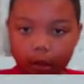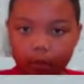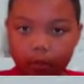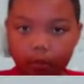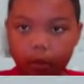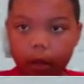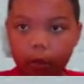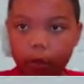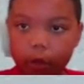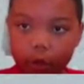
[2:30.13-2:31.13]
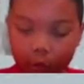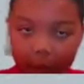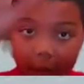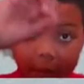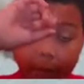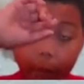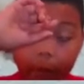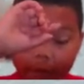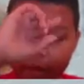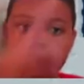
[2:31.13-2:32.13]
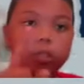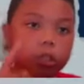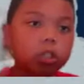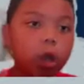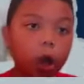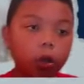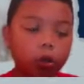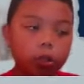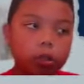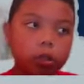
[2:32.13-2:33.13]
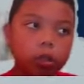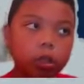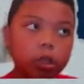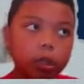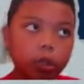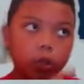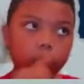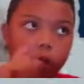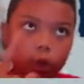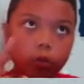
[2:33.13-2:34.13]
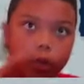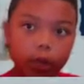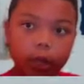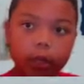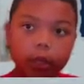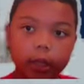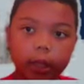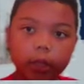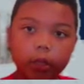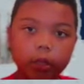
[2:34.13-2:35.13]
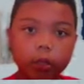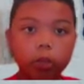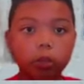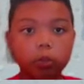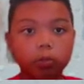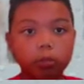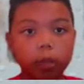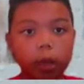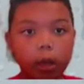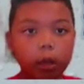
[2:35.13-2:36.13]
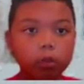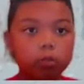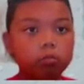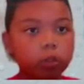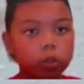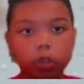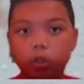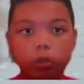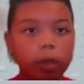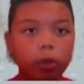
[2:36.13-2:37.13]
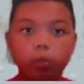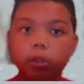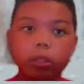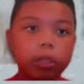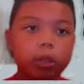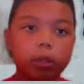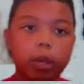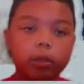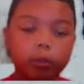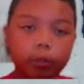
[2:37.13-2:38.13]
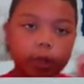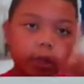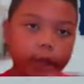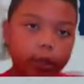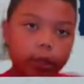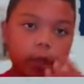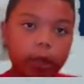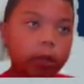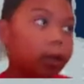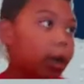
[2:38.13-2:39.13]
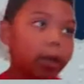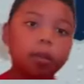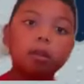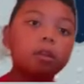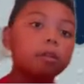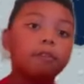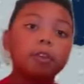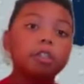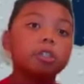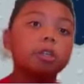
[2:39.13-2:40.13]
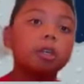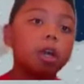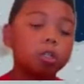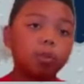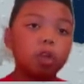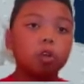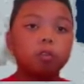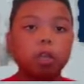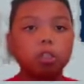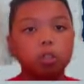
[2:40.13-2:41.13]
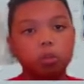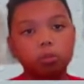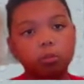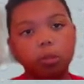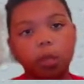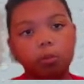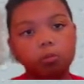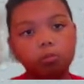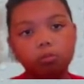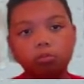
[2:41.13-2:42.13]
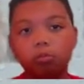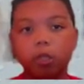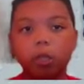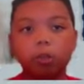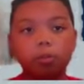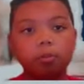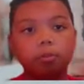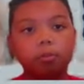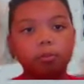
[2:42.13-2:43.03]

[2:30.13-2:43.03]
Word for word: And then, yeah, once you have $1,000, you go to Lucky Lake. So, yeah, I'll do that once I get a 1000 but I need to I fish in Cosmic Cove, yeah. So, yeah, later.